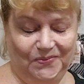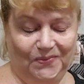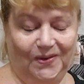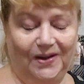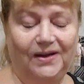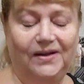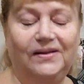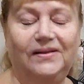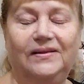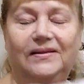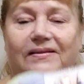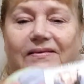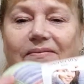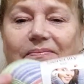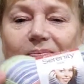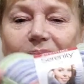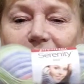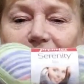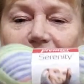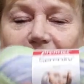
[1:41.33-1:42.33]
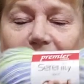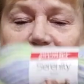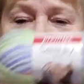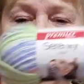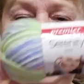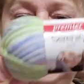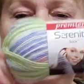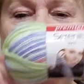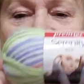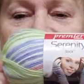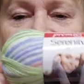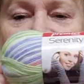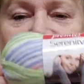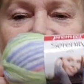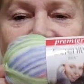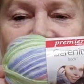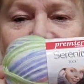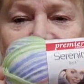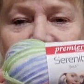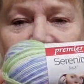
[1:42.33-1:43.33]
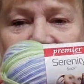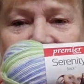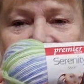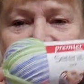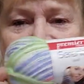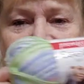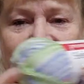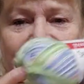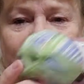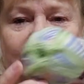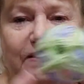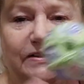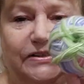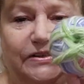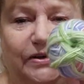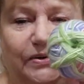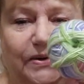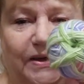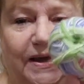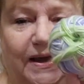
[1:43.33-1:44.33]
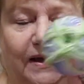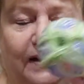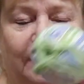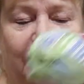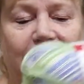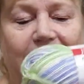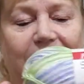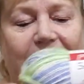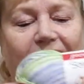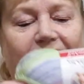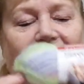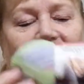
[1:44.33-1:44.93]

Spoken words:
Well, Premier Serenity sock yarn.